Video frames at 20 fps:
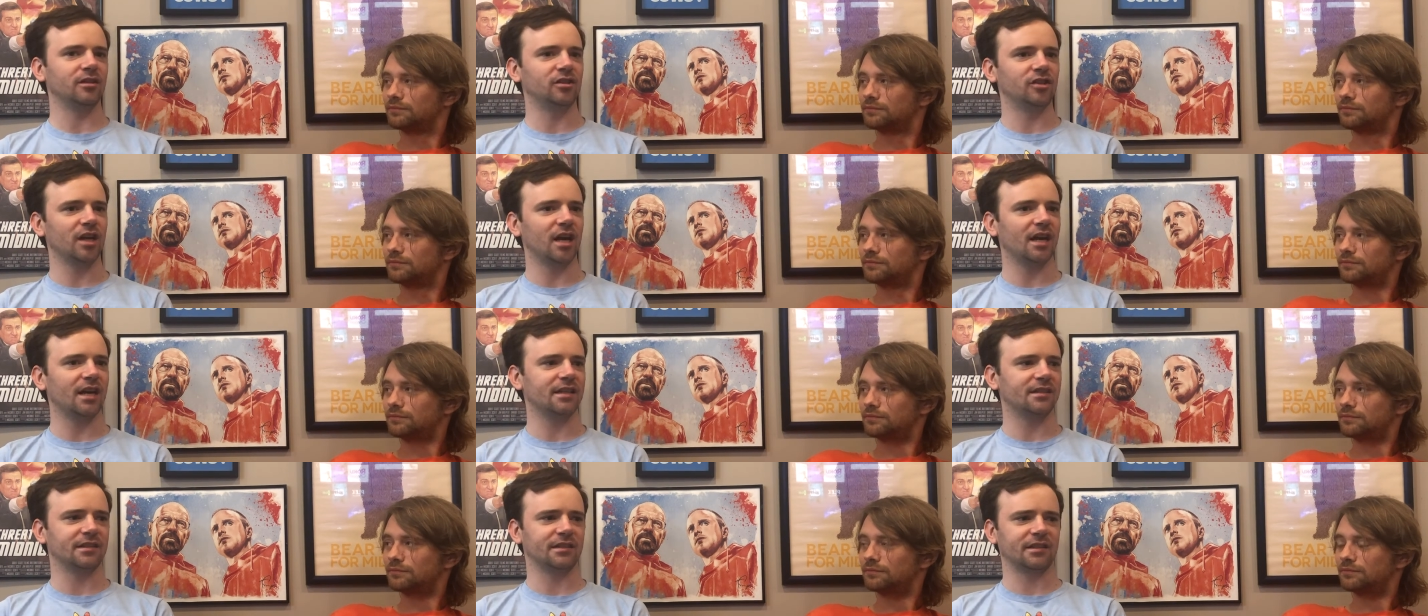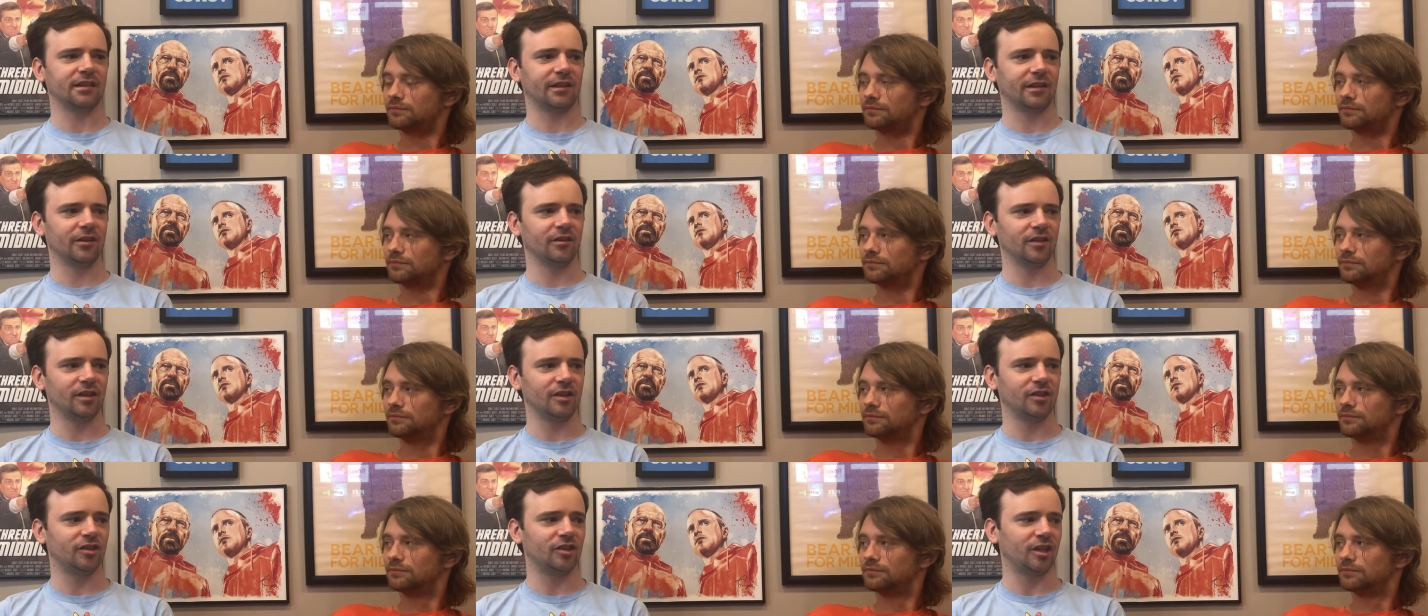Speaker 1: Janice is
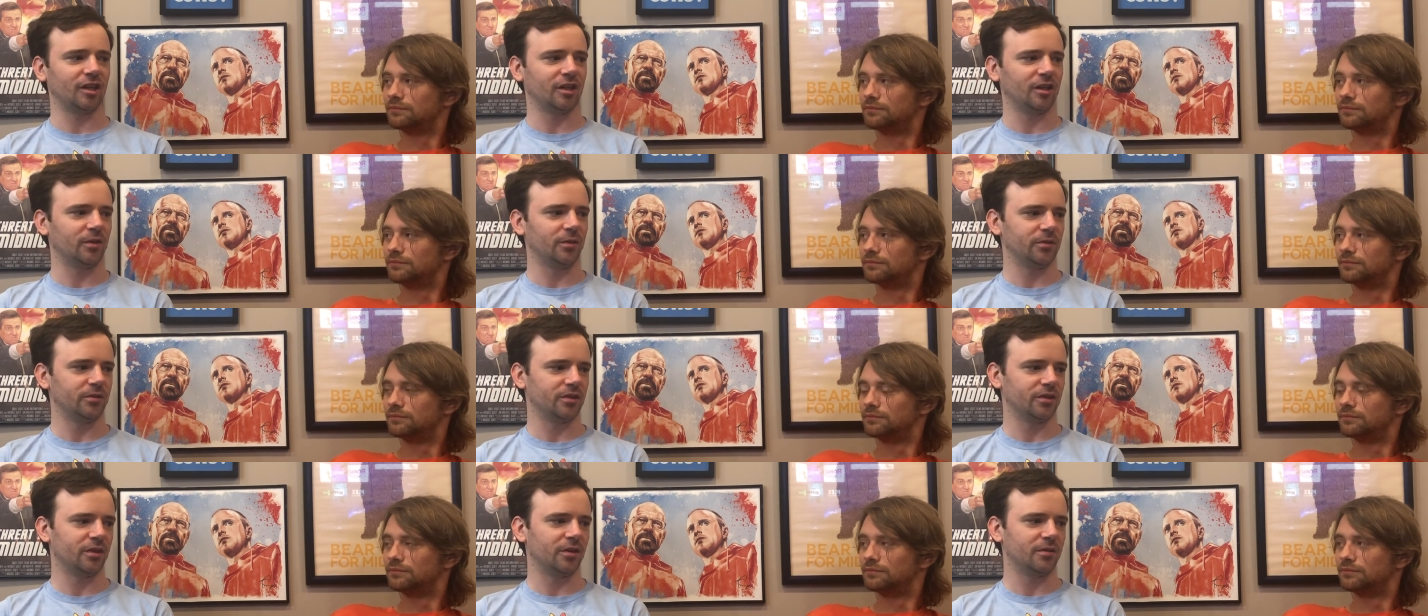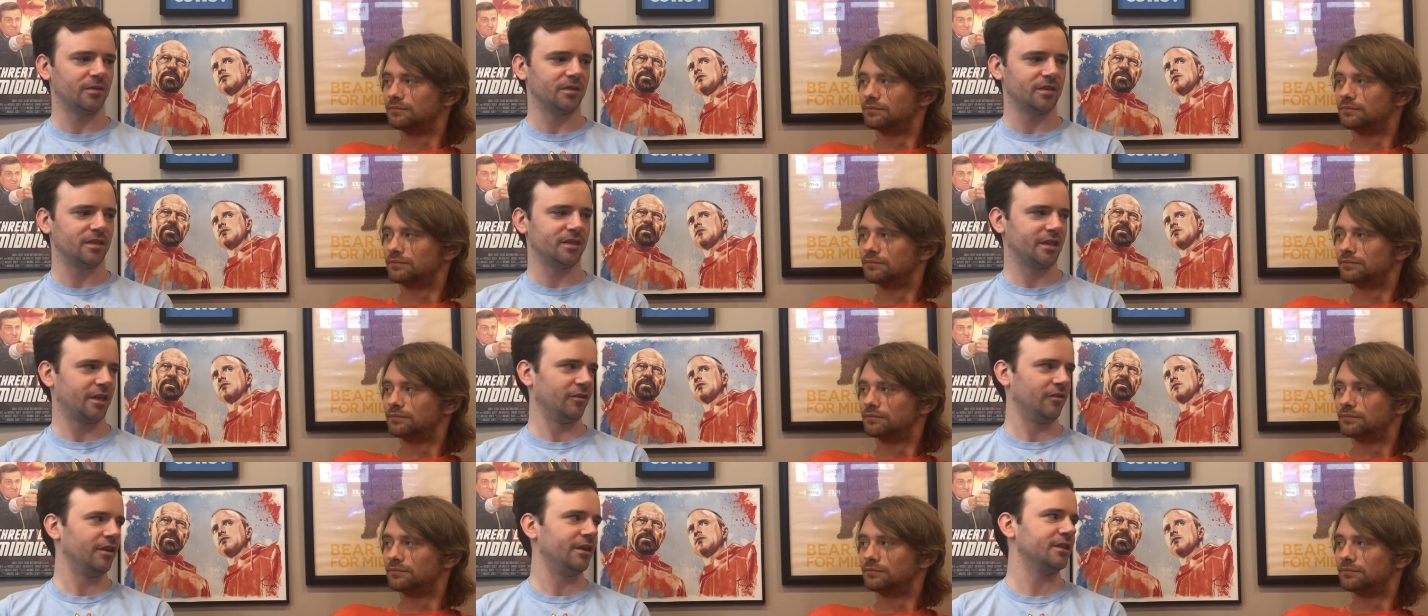clearly Gene Cousineau's
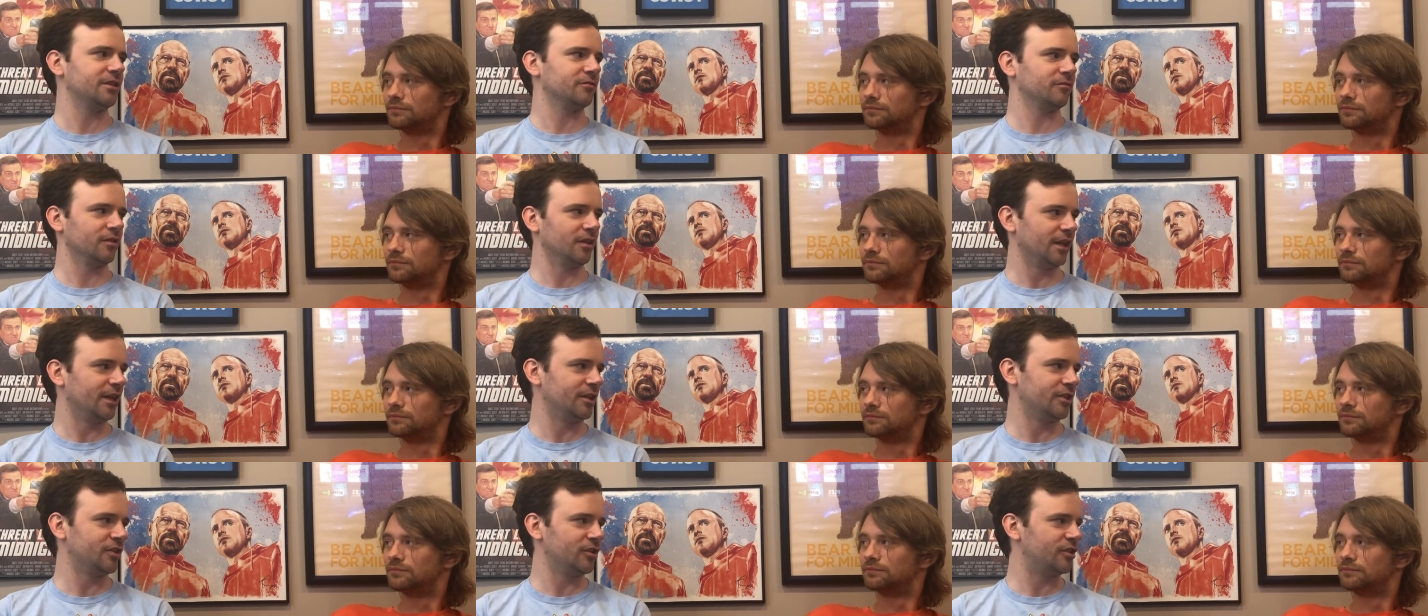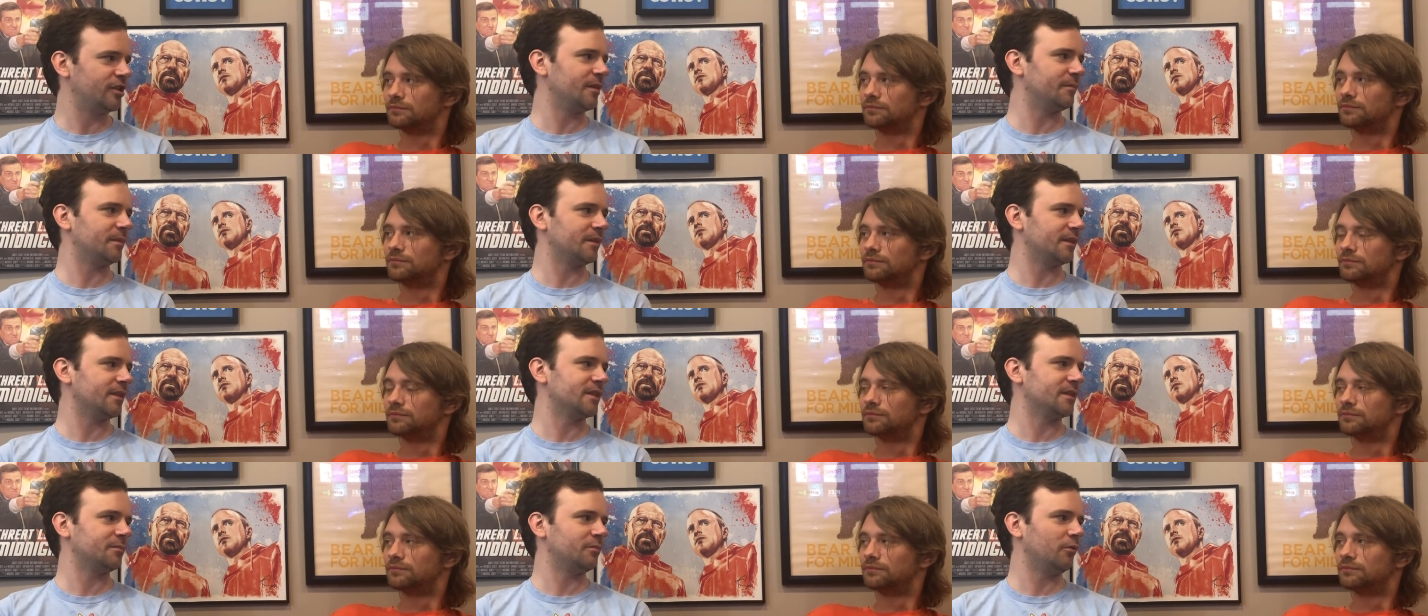serious relationship at
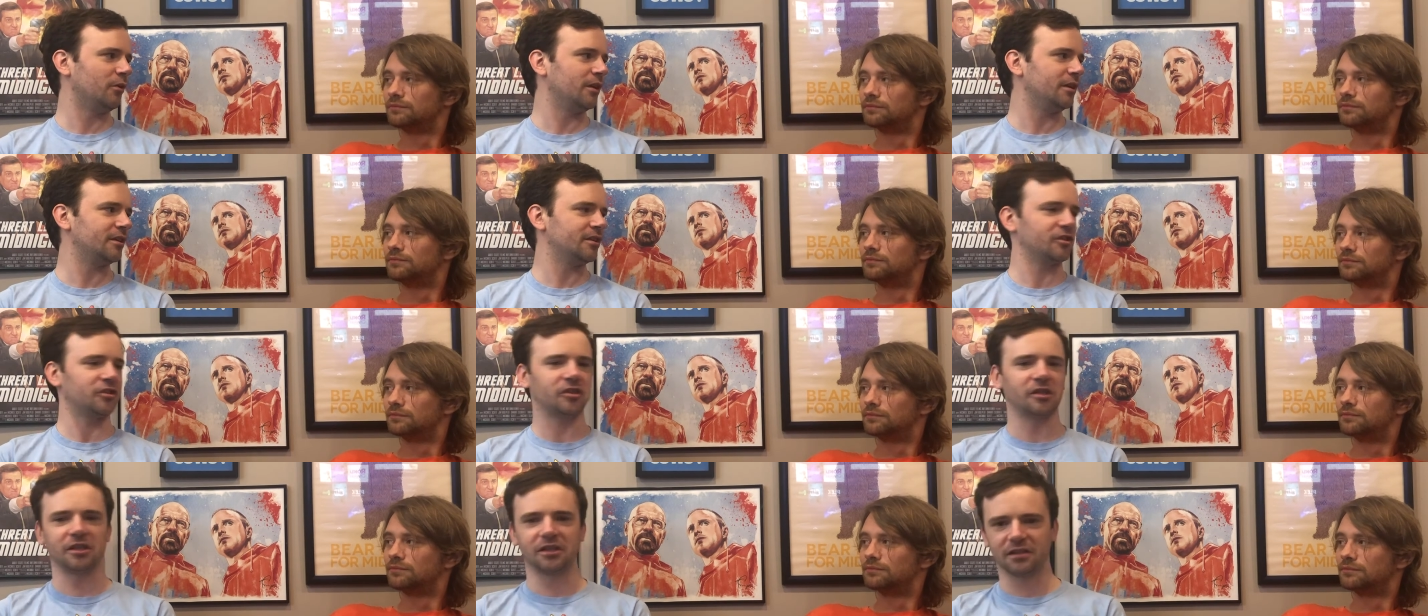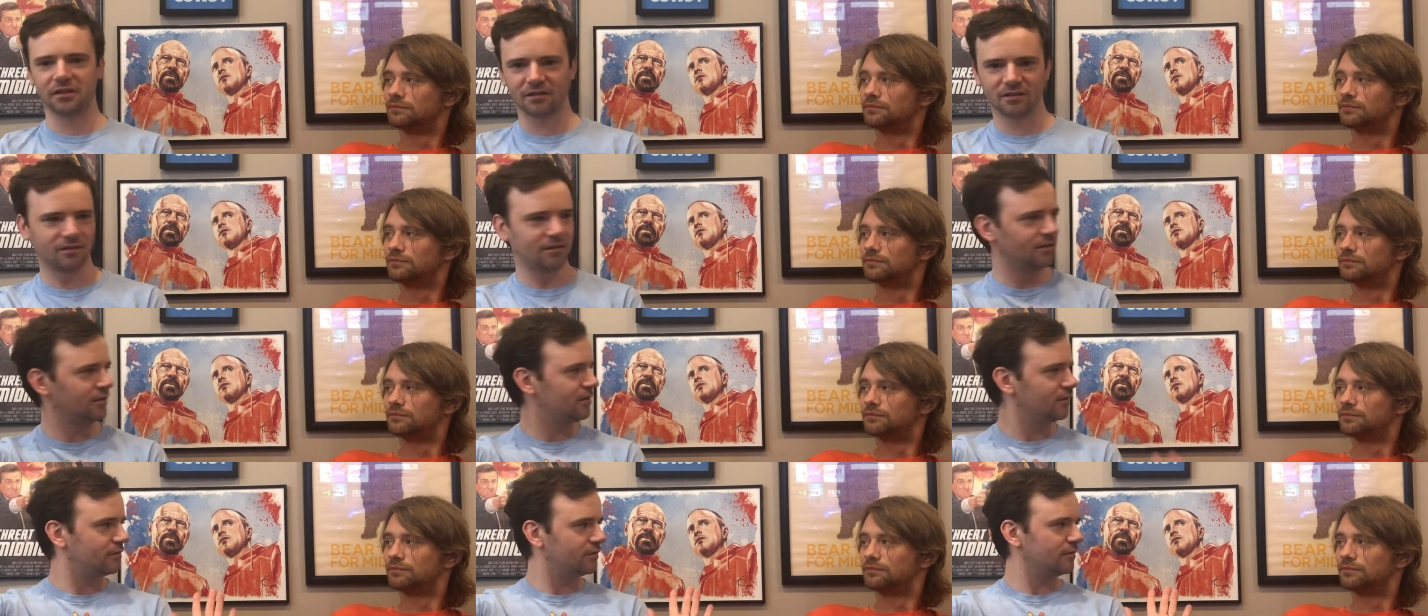this point, and she's
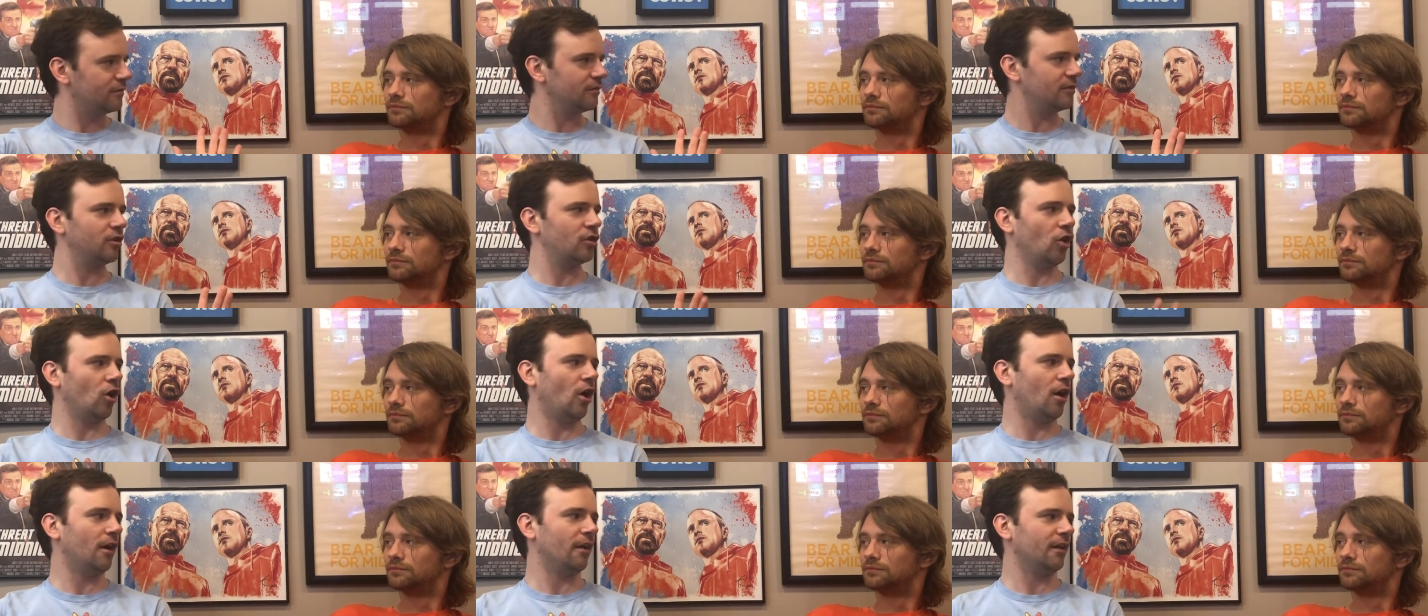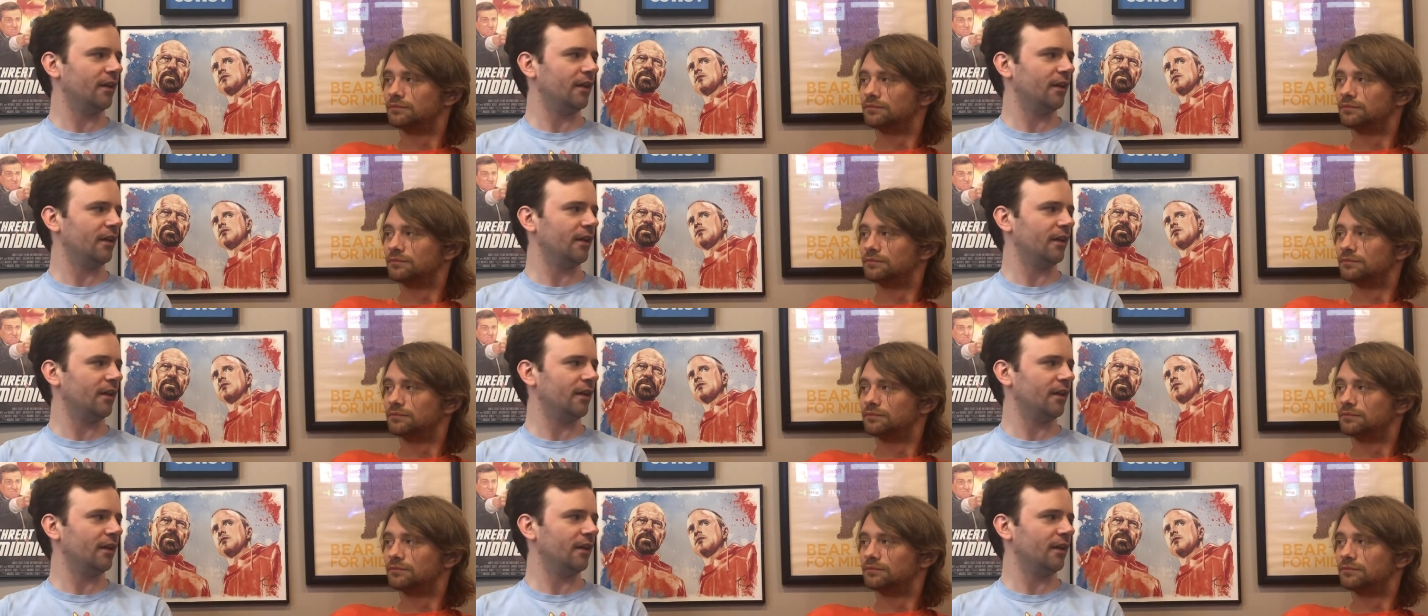gone.